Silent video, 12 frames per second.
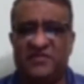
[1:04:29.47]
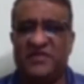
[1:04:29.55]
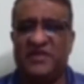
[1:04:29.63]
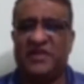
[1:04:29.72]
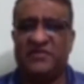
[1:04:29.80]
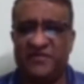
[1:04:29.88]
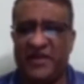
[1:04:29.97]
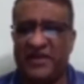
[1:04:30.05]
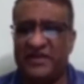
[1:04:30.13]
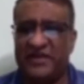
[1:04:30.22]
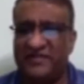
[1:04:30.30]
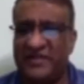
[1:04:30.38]
One of the
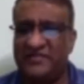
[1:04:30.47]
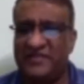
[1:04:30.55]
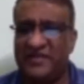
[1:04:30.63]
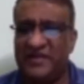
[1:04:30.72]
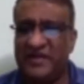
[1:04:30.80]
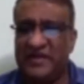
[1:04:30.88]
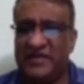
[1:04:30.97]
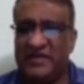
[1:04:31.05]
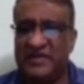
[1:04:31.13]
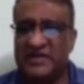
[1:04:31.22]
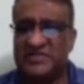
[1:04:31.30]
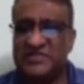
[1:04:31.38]
faculty says,
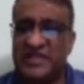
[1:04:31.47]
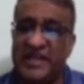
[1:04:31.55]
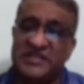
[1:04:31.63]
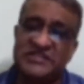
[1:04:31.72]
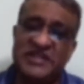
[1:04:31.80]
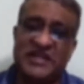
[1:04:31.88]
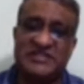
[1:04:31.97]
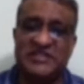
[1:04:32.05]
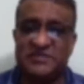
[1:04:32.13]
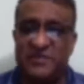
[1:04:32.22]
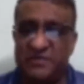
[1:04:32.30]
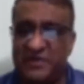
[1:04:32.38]
yes, change the
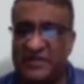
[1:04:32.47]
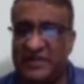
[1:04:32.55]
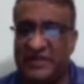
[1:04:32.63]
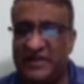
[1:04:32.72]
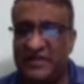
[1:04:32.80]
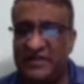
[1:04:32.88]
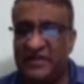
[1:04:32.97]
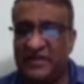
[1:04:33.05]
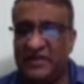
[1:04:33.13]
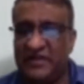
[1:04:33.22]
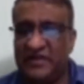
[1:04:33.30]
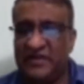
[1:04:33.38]
assessment method.
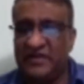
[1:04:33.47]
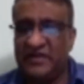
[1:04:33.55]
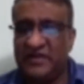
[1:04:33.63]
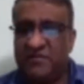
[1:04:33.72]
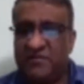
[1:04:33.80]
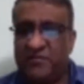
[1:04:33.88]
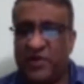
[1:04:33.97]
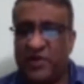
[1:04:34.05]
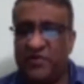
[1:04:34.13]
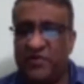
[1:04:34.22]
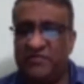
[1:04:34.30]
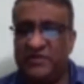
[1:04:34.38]

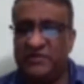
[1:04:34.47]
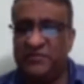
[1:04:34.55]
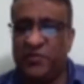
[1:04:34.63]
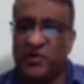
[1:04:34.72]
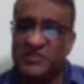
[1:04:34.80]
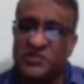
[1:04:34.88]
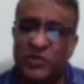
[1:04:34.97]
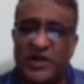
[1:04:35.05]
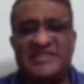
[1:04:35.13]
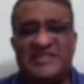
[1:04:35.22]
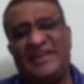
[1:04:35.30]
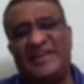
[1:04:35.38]
Problem with both
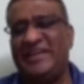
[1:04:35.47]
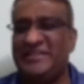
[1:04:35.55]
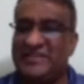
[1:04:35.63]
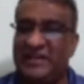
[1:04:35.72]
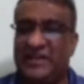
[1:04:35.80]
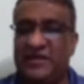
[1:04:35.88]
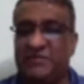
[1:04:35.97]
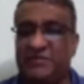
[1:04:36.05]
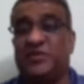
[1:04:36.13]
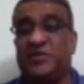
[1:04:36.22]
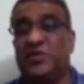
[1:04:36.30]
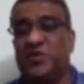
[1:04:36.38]
students and teaching learning
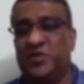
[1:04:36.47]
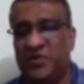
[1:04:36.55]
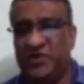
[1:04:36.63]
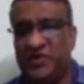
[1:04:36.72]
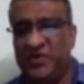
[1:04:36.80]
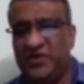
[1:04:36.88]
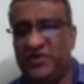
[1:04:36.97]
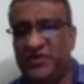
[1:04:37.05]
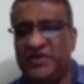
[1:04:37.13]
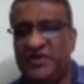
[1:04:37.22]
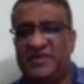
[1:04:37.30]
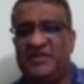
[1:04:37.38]
method. Oh,
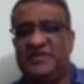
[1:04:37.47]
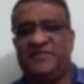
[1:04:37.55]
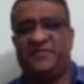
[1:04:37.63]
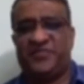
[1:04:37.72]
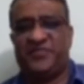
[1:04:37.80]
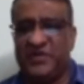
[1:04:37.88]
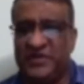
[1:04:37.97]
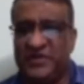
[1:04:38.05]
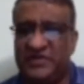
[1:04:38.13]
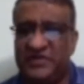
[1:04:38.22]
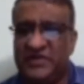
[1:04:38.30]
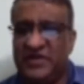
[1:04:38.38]

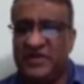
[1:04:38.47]
good.